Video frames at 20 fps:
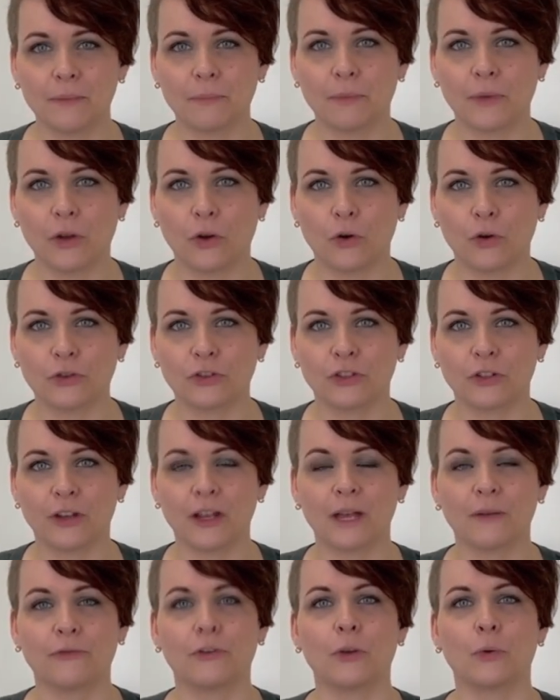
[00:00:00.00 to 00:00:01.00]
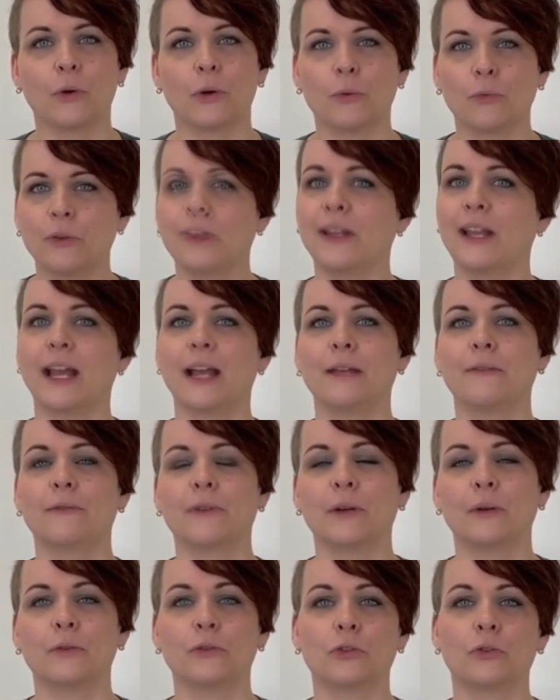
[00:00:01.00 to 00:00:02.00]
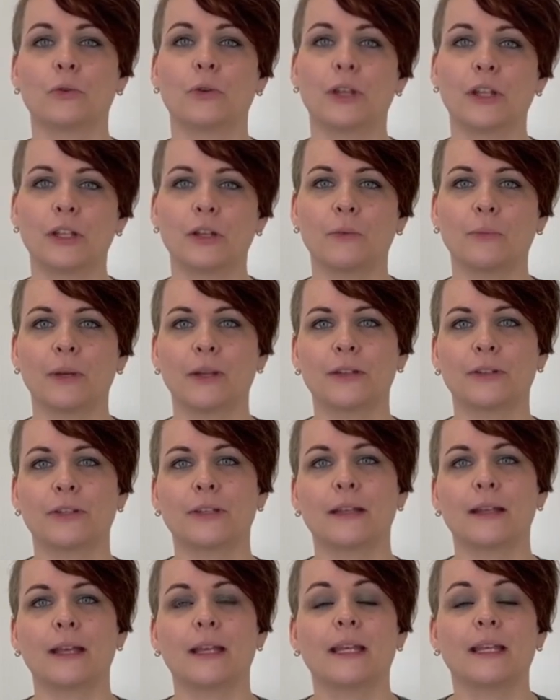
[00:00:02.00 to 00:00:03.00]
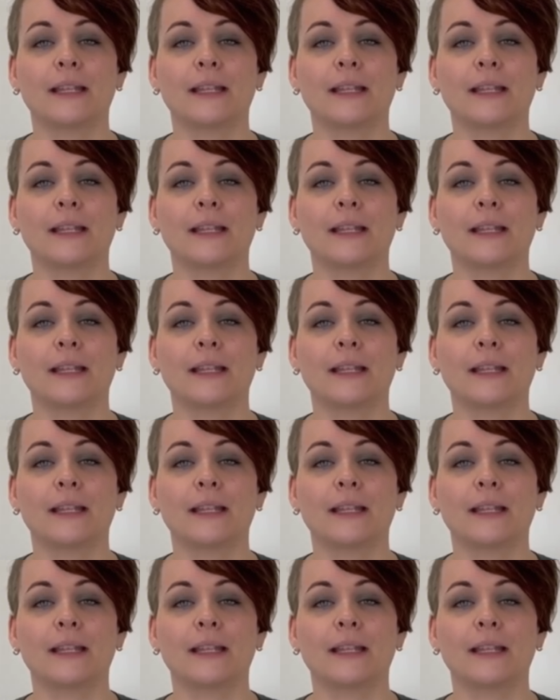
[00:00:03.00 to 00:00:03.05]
but also everyone with headphones or earbuds,